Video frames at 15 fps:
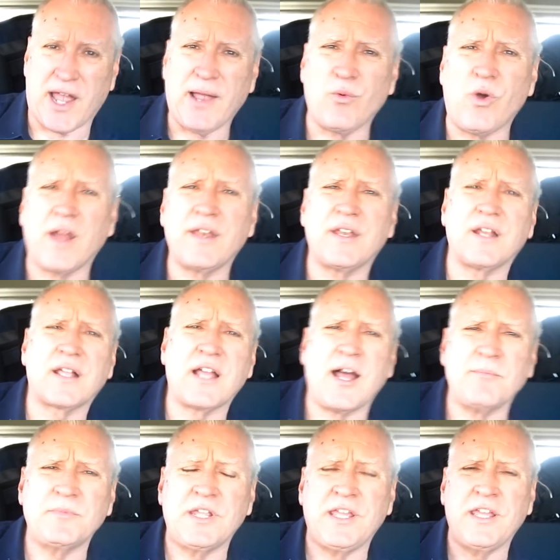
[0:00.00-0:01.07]
I wanted a
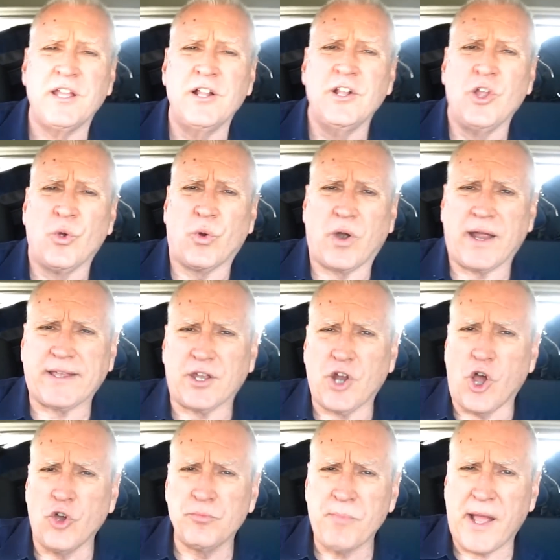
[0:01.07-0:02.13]
company where I could
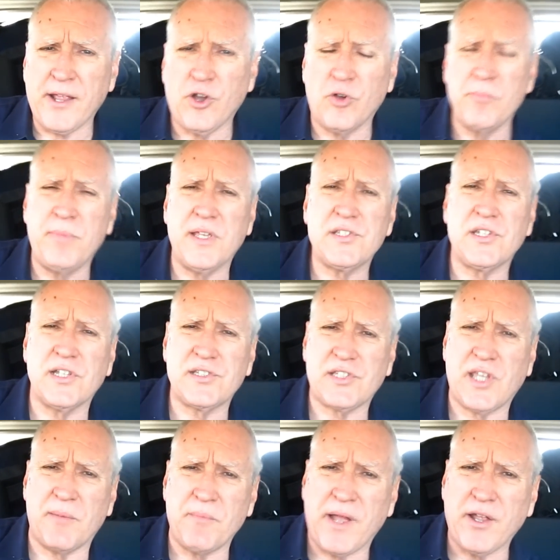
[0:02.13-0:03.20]
own my own business,
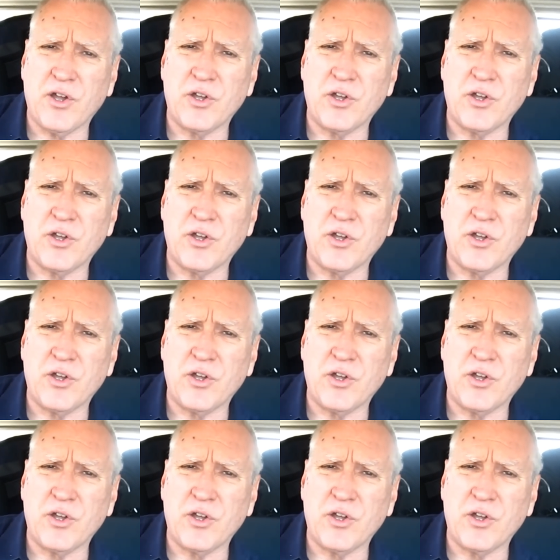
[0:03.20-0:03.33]
get